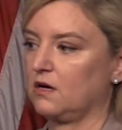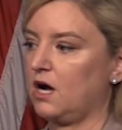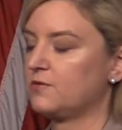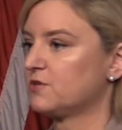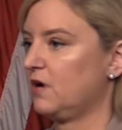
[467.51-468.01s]

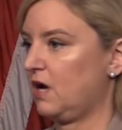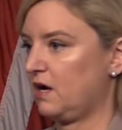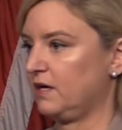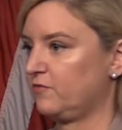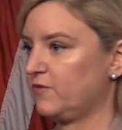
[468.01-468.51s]
Officer
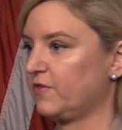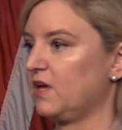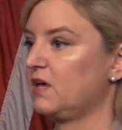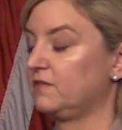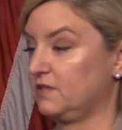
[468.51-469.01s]
Hein felt
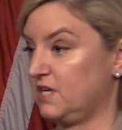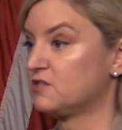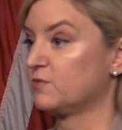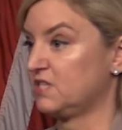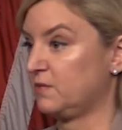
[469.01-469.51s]
that the
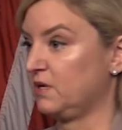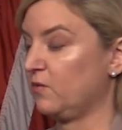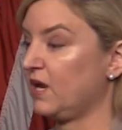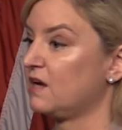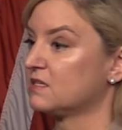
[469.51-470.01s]
danger was imminent
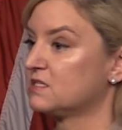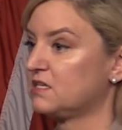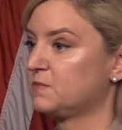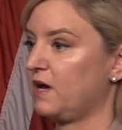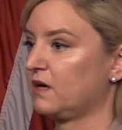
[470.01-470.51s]
when he had a
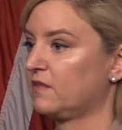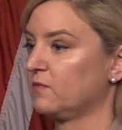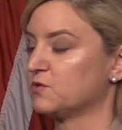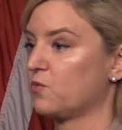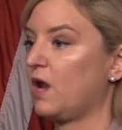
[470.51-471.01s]
suspect that
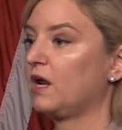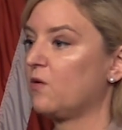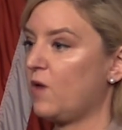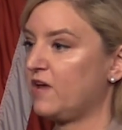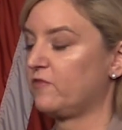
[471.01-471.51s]
was running
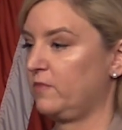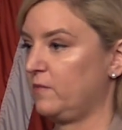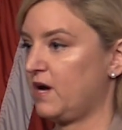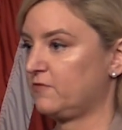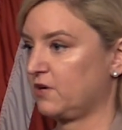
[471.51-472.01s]
away from
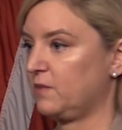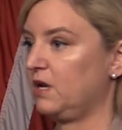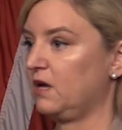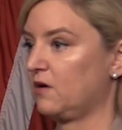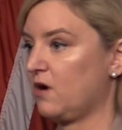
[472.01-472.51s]
him after
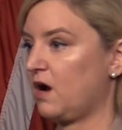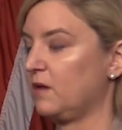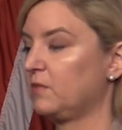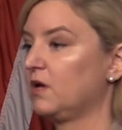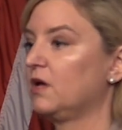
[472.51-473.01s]
committing a
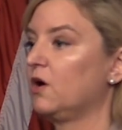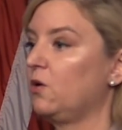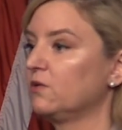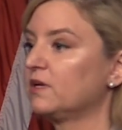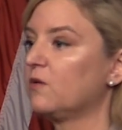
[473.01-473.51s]
crime,
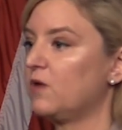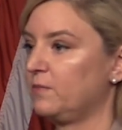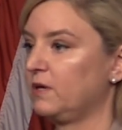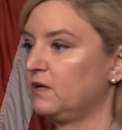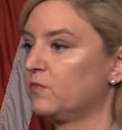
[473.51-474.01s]
holding a
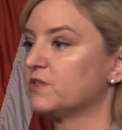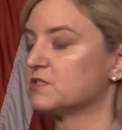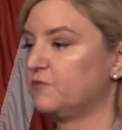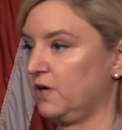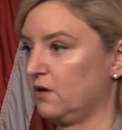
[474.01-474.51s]
weapon with
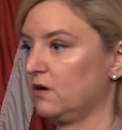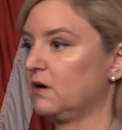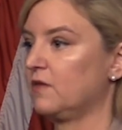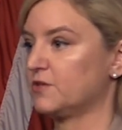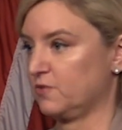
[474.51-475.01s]
his finger
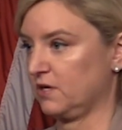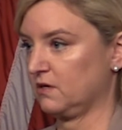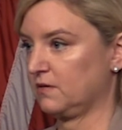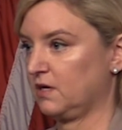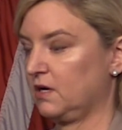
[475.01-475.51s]
on the
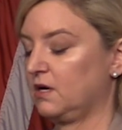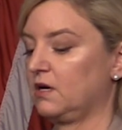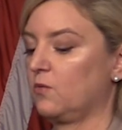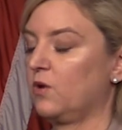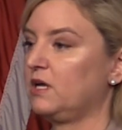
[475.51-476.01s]
trigger.
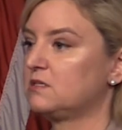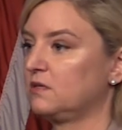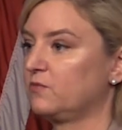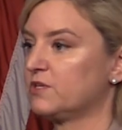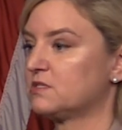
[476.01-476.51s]
What he
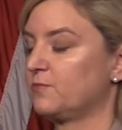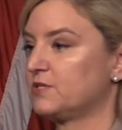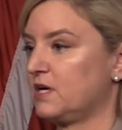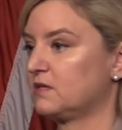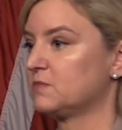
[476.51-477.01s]
did was to
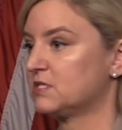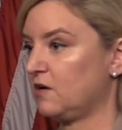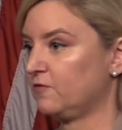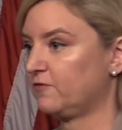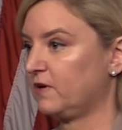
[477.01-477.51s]
protect
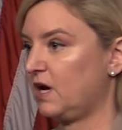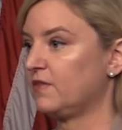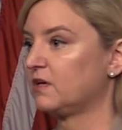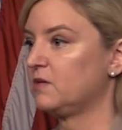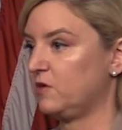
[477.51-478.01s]
himself
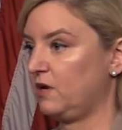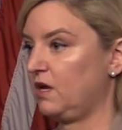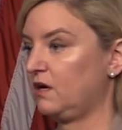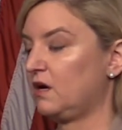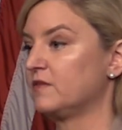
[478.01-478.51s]
and the
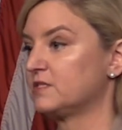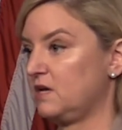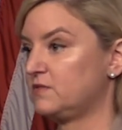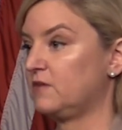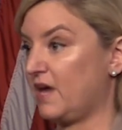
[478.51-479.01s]
community and the
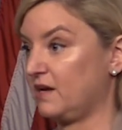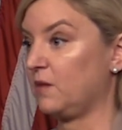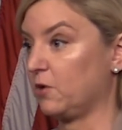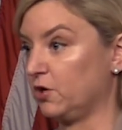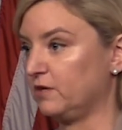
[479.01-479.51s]
safety of that
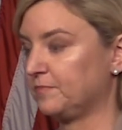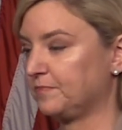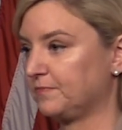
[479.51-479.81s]
neighborhood.